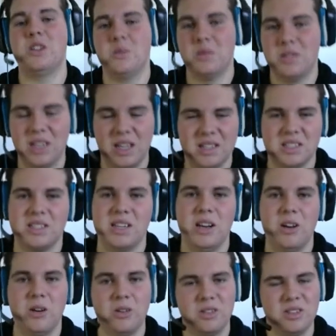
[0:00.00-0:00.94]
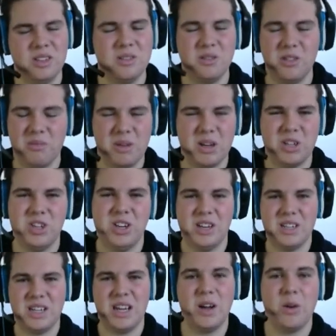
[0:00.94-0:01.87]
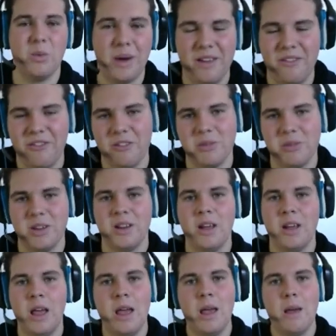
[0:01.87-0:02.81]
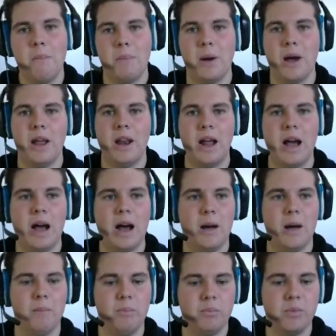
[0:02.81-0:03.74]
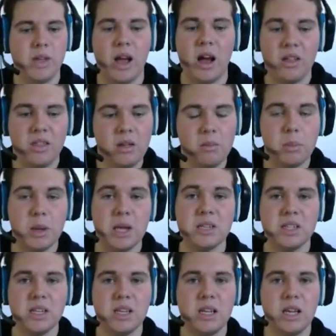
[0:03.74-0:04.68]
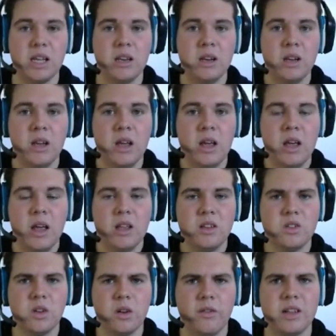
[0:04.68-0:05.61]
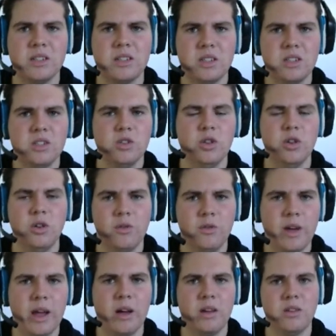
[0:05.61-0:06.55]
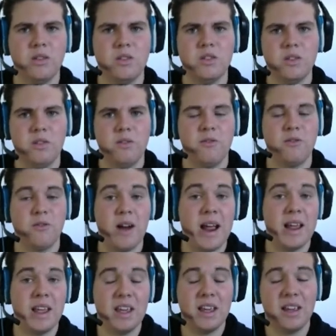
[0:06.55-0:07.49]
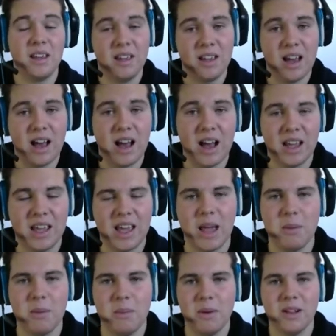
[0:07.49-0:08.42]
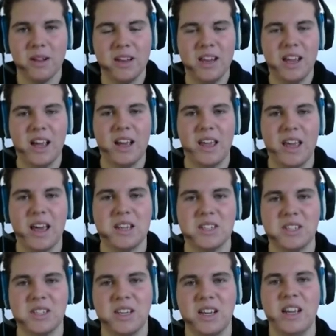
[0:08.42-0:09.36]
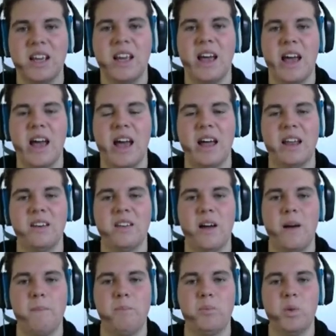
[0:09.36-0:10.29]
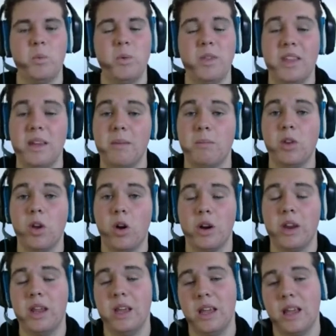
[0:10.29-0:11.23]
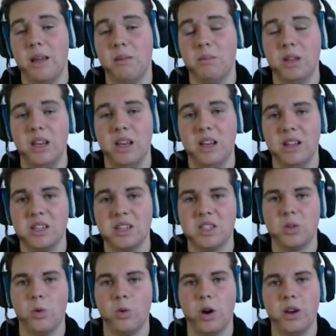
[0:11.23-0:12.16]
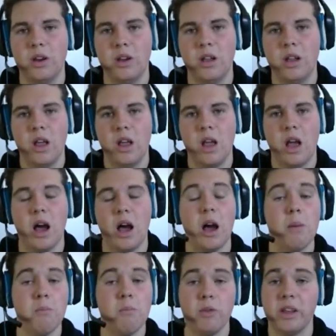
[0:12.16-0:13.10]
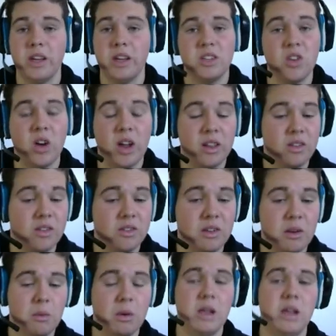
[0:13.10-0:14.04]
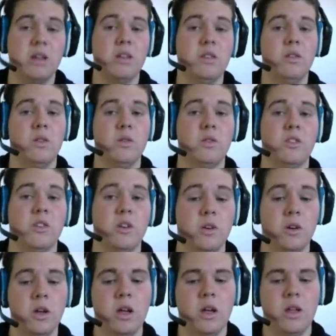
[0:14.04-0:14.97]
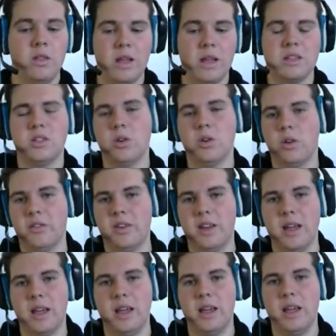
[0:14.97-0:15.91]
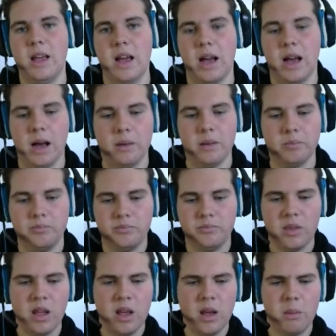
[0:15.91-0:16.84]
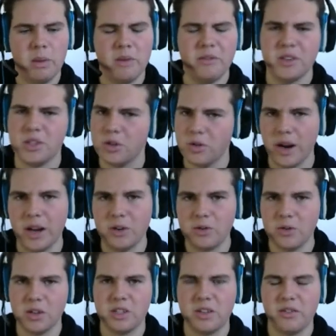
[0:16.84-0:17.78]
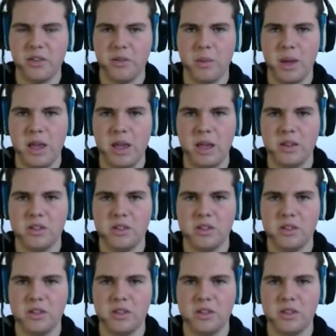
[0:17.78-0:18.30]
It was against Sea Dog. There's not much you can take away from it. But yeah, I think PZ Kid sort of has this newfound fragging capability, I guess. And with him not in-game leading this squad, I'm really excited to see what he can do. So that's Corvidae. Bit of a strange roster for me.